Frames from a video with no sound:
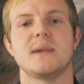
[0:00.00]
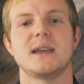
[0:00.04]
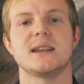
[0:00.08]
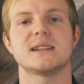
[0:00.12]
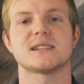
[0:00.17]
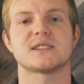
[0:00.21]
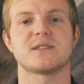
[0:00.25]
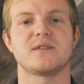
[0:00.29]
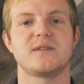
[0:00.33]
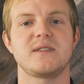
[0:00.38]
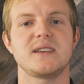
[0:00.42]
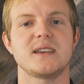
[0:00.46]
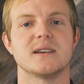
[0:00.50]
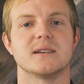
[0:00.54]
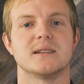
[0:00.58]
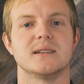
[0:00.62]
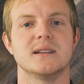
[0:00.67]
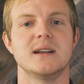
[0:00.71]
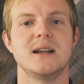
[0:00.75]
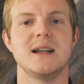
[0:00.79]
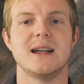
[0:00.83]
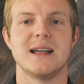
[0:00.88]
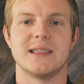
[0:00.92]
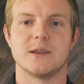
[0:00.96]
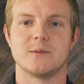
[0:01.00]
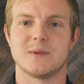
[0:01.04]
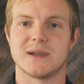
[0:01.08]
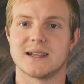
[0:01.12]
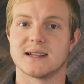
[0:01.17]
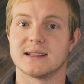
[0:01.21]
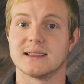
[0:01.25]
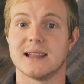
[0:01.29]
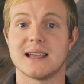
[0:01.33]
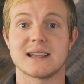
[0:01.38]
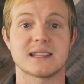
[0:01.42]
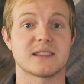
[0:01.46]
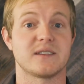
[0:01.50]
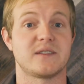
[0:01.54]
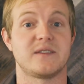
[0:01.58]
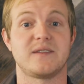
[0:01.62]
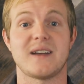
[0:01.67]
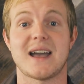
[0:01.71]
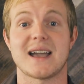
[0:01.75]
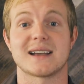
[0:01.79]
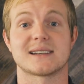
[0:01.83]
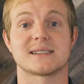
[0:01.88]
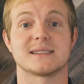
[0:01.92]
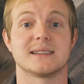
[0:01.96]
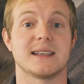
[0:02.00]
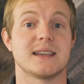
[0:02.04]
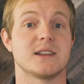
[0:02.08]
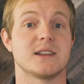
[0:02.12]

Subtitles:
made us feel, and then we collect the facts